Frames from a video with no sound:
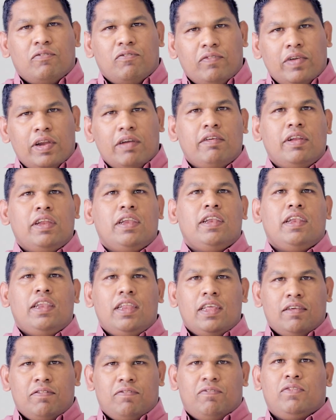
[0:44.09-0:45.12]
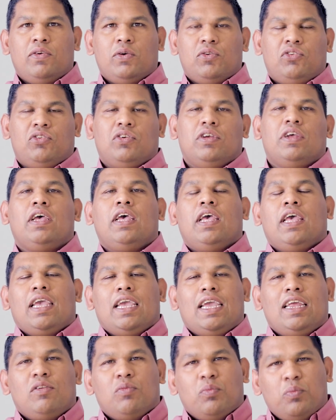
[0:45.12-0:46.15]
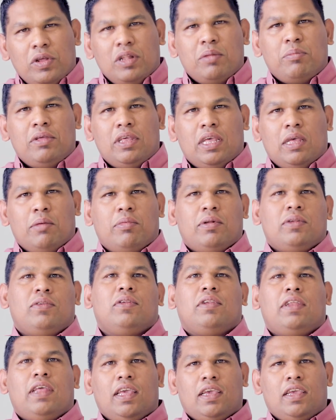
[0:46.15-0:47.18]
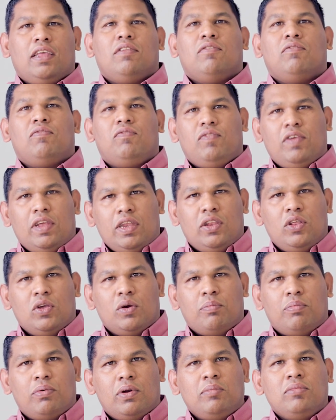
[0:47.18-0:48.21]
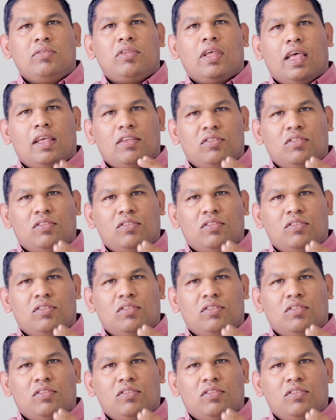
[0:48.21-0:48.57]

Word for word: very near future, it will be able to take in video prompts